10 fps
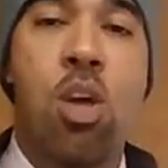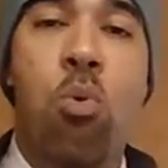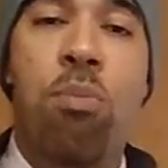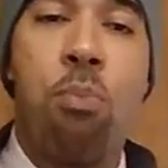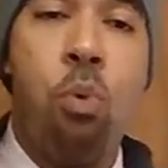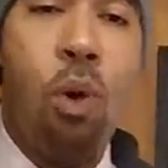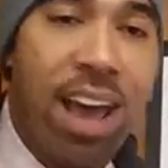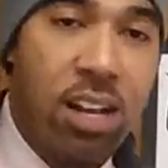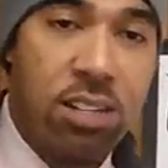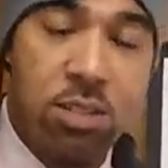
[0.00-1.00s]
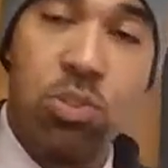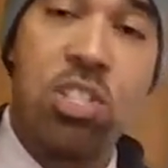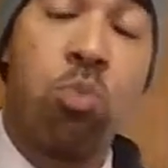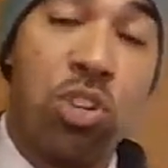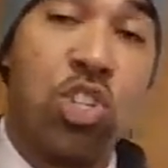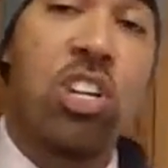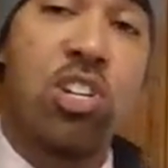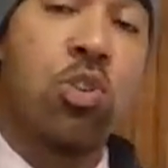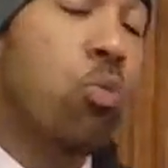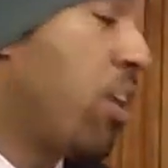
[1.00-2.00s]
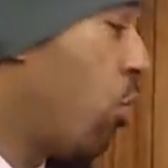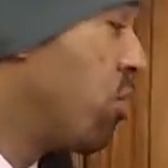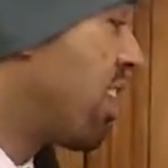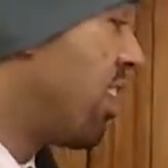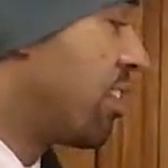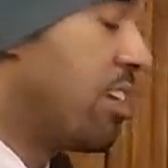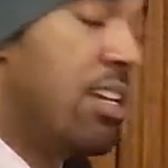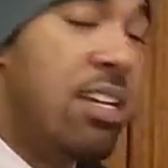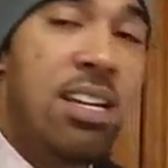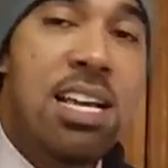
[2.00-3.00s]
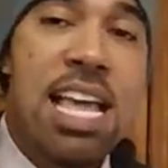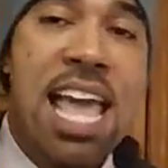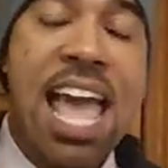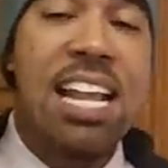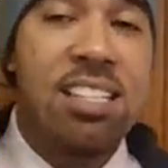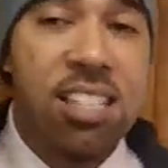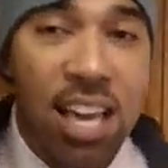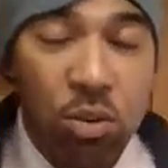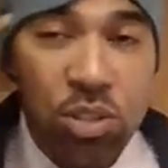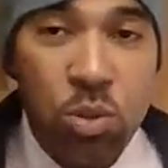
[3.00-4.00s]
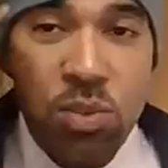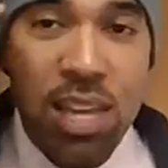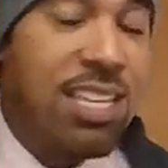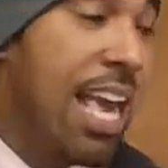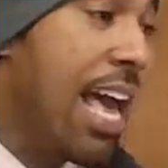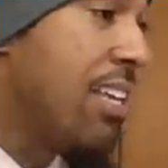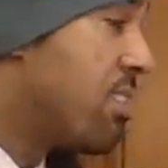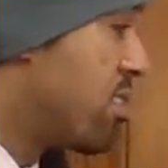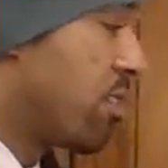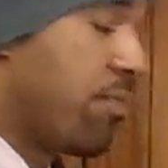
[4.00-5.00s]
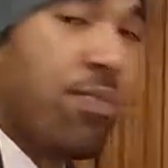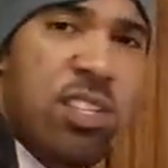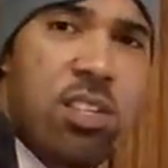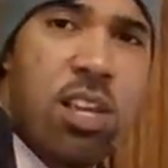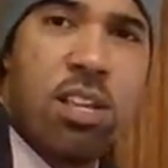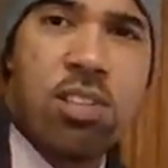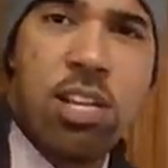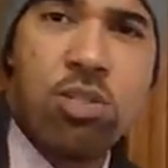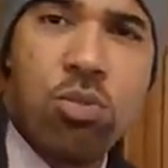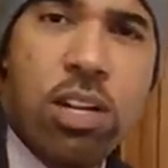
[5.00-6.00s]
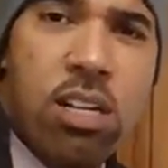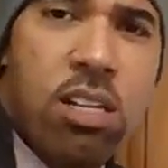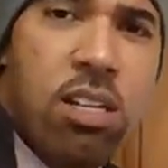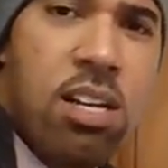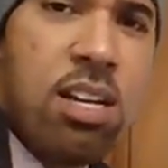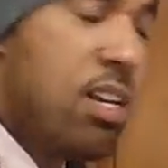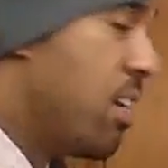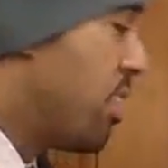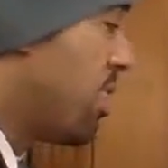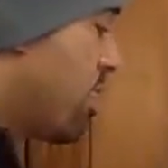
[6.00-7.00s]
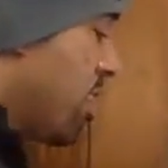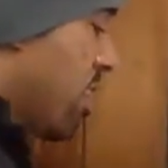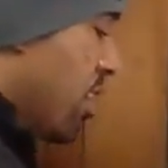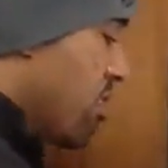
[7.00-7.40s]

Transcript: with products, which is what you're going to do with wholesaling. And it tells you that, yes, Sandrika, you get a